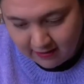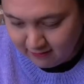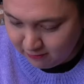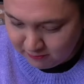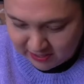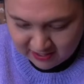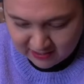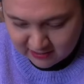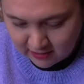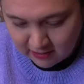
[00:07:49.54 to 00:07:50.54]
oh my
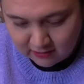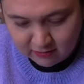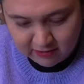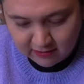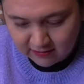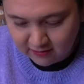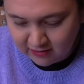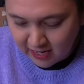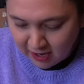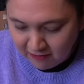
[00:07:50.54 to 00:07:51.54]
gosh, I like doing this. So
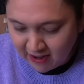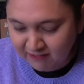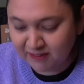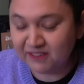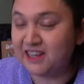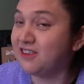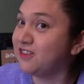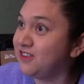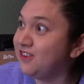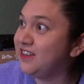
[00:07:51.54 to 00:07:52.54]
now I have something else
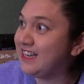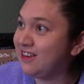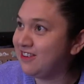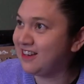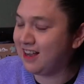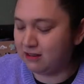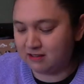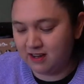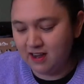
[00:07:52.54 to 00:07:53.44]
to do in here in the house.